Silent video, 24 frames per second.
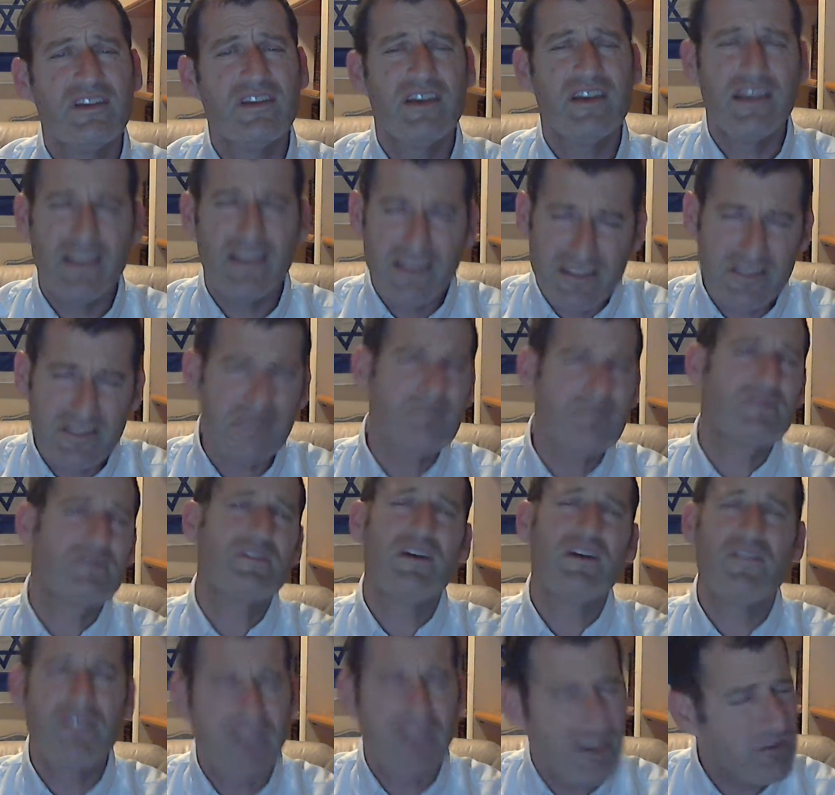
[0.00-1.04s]
And there's some
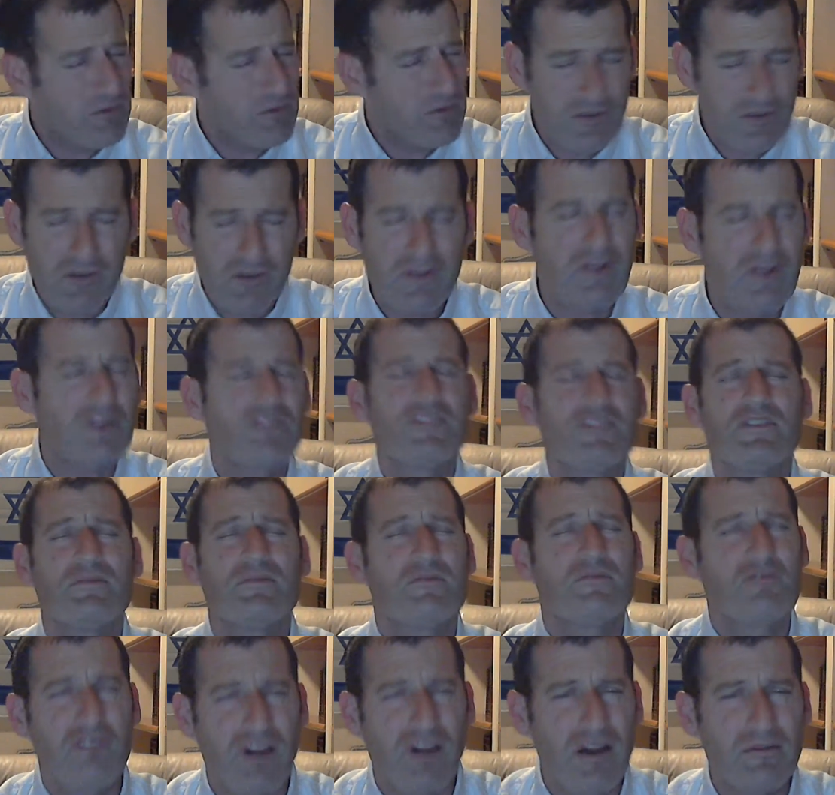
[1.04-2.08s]
stuff there that we certainly don't
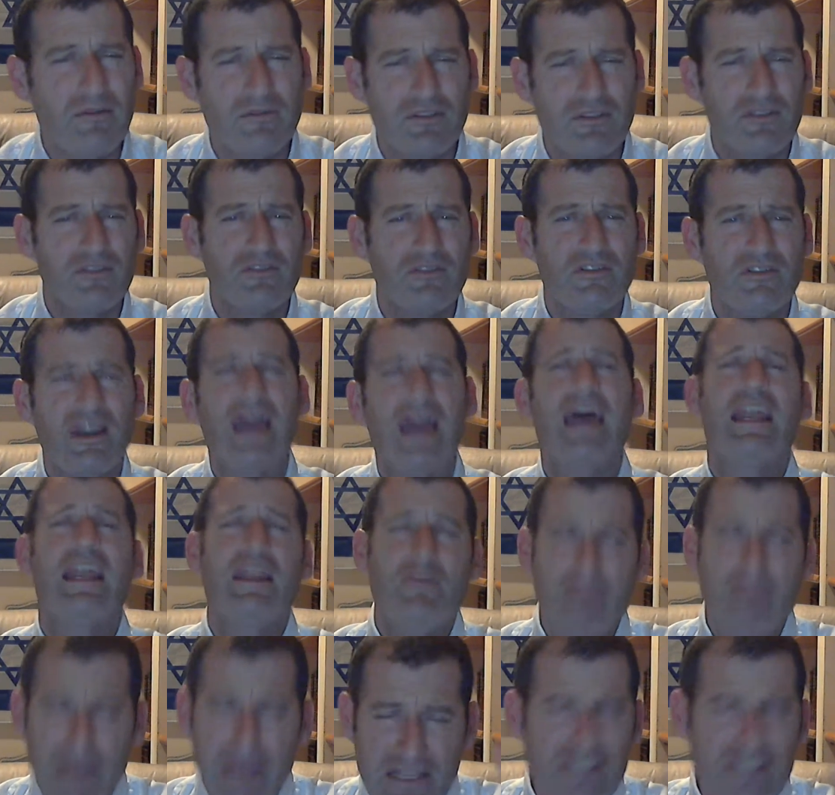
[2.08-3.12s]
subscribe to. And
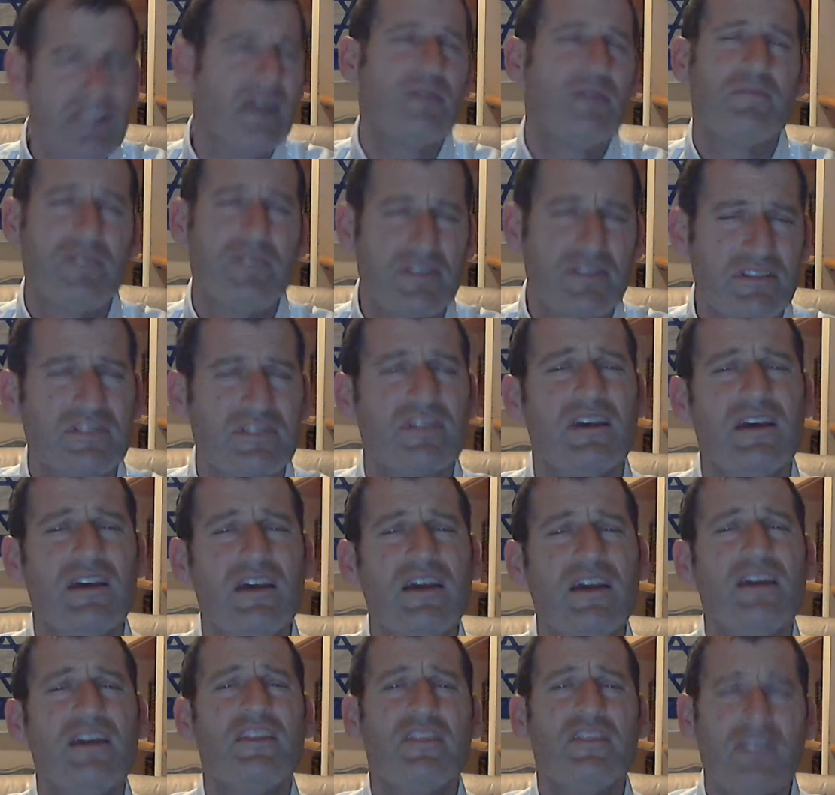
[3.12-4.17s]
in Beit Shemesh,
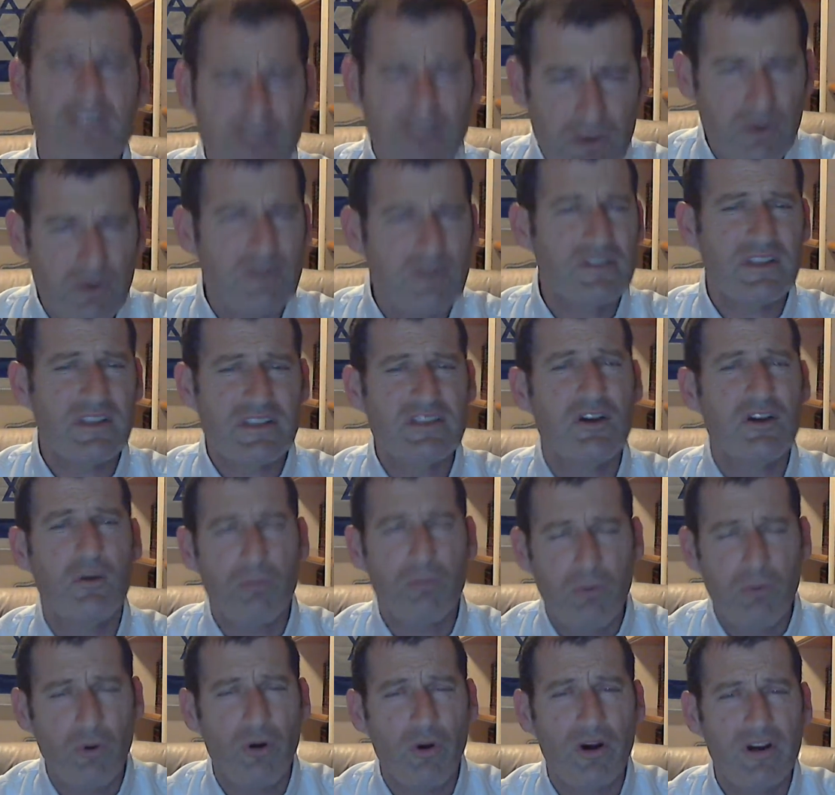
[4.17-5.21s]
there are stores that sell
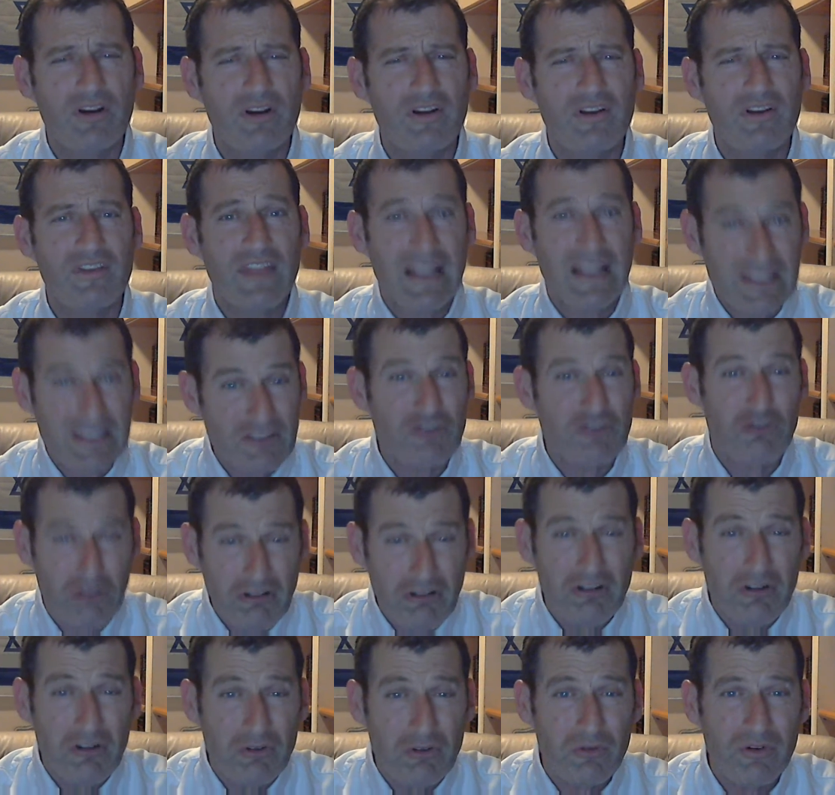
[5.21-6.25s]
pork. That's
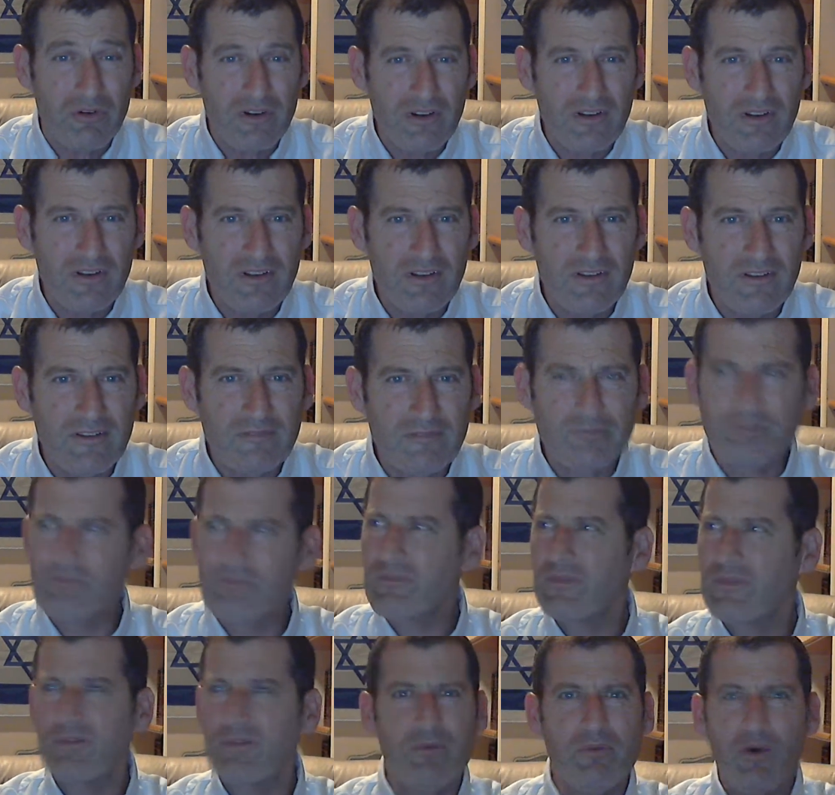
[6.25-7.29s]
true.
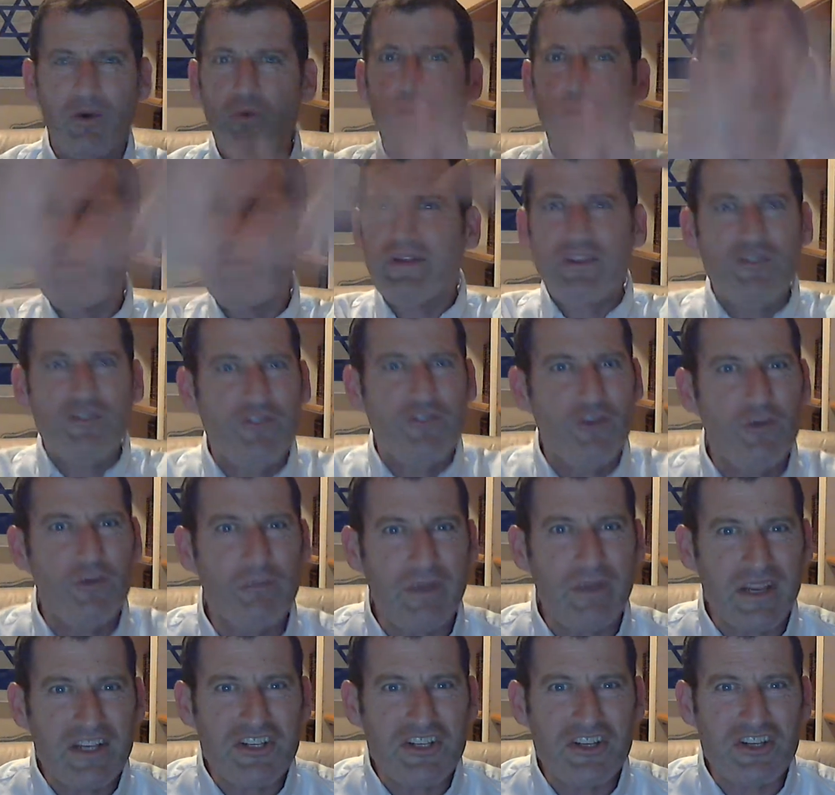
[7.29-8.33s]
But what about the full
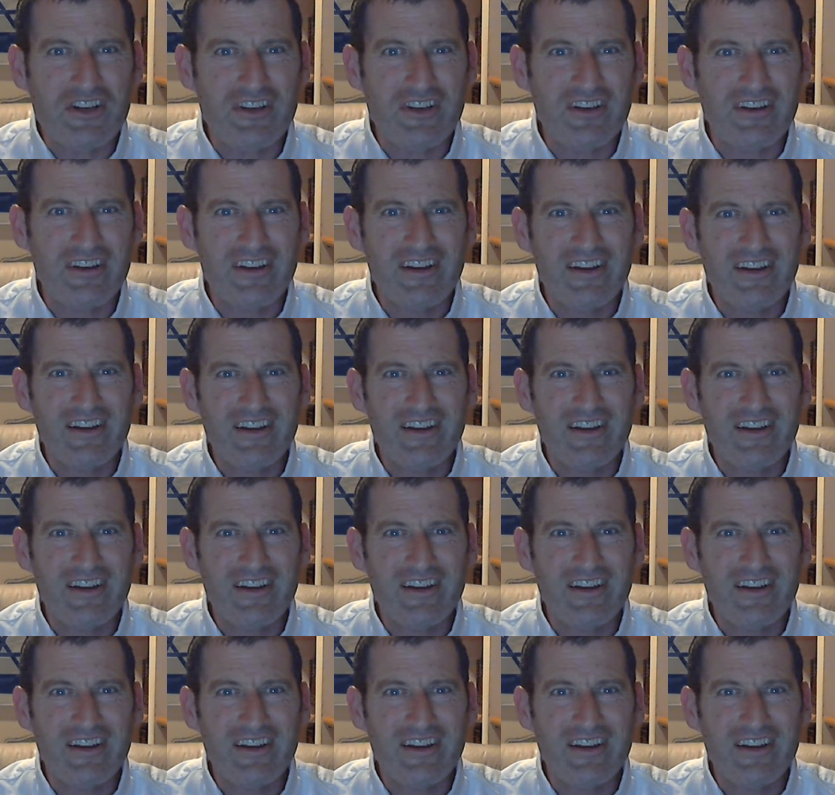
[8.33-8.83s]
picture?